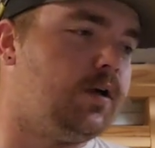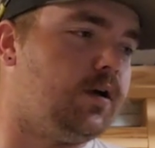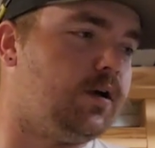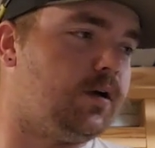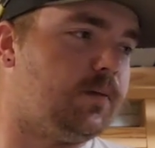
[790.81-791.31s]

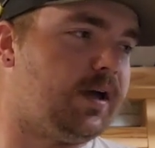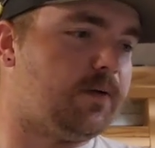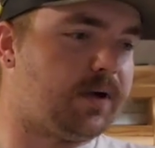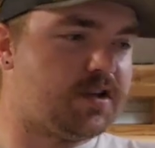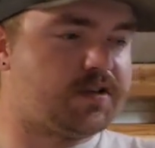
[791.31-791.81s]
uh, had a
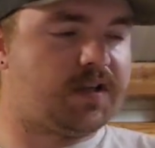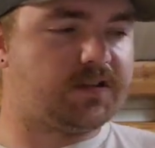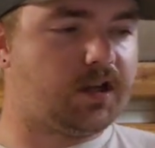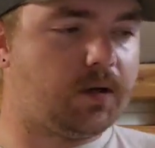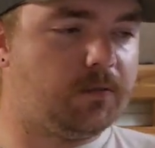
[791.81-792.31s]
range day
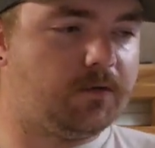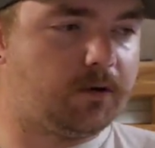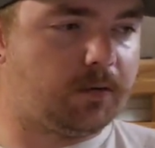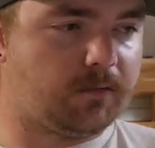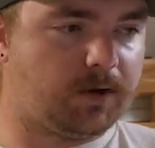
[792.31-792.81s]
set up
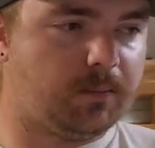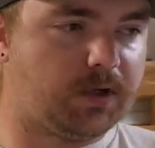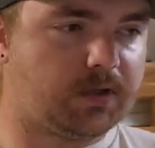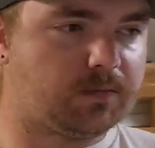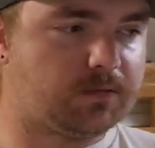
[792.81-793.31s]
before one of our
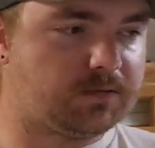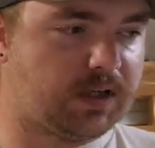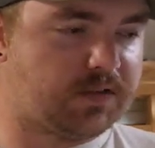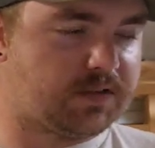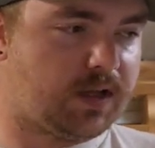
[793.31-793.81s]
buddies moves
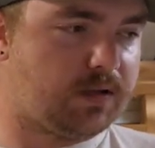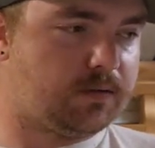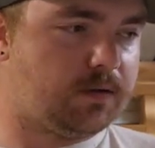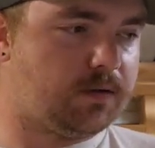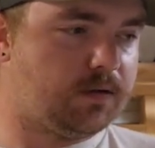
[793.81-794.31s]
out of state
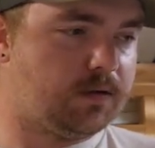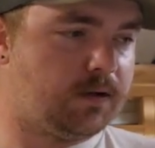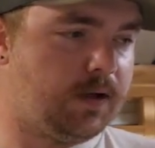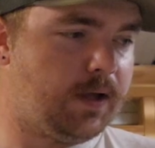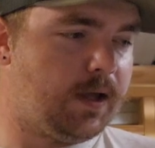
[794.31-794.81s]

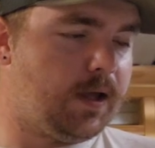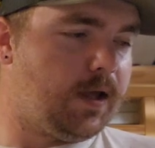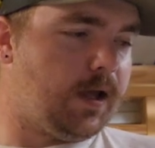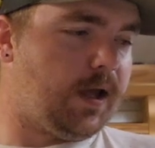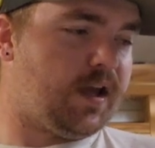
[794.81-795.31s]

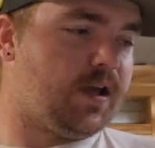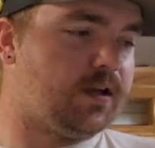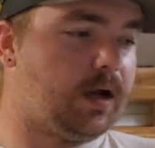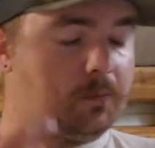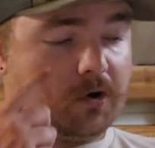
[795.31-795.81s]

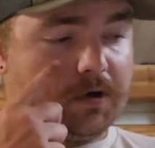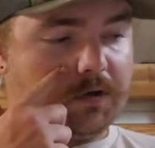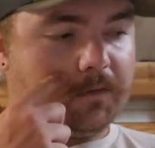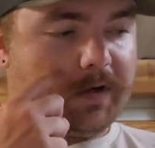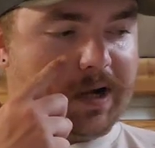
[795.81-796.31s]
and I brought it
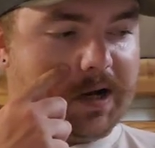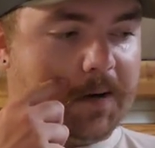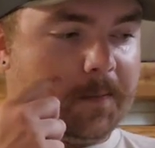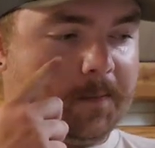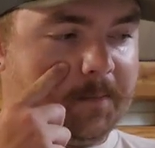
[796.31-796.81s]
over there